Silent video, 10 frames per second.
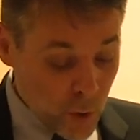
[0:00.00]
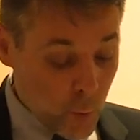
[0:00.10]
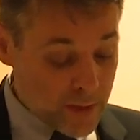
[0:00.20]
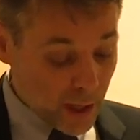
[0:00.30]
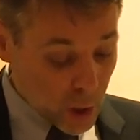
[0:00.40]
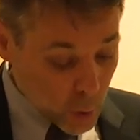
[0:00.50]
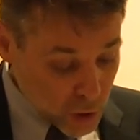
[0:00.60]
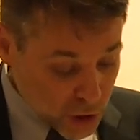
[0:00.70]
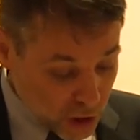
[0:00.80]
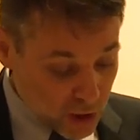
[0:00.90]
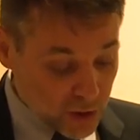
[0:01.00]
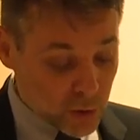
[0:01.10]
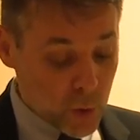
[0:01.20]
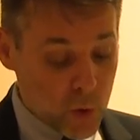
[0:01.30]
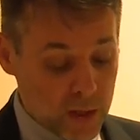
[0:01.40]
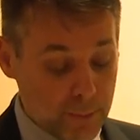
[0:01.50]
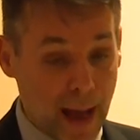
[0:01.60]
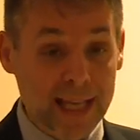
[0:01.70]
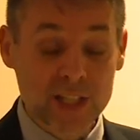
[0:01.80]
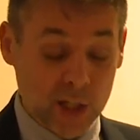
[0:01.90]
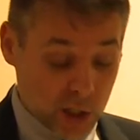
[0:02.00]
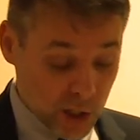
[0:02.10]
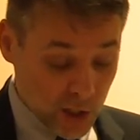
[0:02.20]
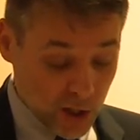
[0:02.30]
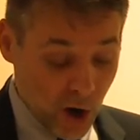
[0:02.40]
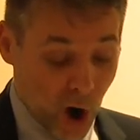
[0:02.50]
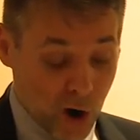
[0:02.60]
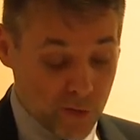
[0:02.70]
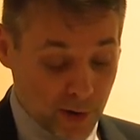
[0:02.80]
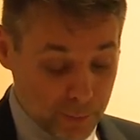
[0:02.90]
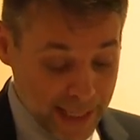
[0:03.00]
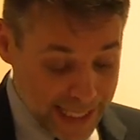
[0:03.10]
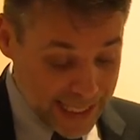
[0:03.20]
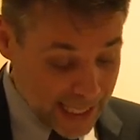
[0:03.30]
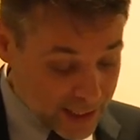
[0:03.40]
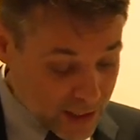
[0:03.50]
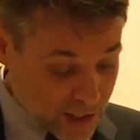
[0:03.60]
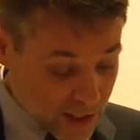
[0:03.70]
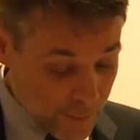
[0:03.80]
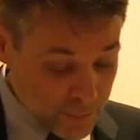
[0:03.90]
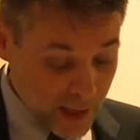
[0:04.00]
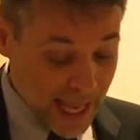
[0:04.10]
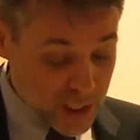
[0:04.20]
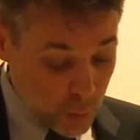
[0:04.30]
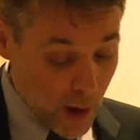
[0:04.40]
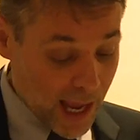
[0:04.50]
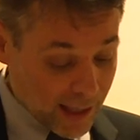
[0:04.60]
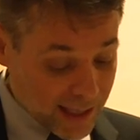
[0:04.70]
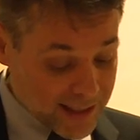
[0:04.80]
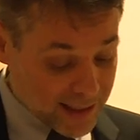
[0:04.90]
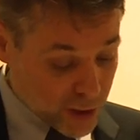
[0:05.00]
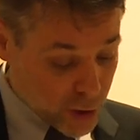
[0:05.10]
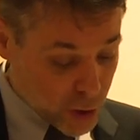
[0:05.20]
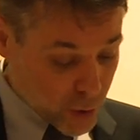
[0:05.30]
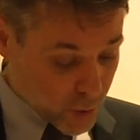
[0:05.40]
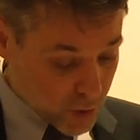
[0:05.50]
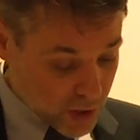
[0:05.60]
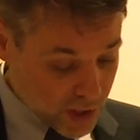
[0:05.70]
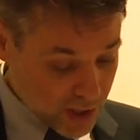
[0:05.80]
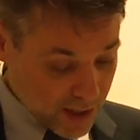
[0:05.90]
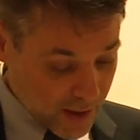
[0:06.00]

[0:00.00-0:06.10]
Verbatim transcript: with allusion to the massacre of Armenians as well as the Jews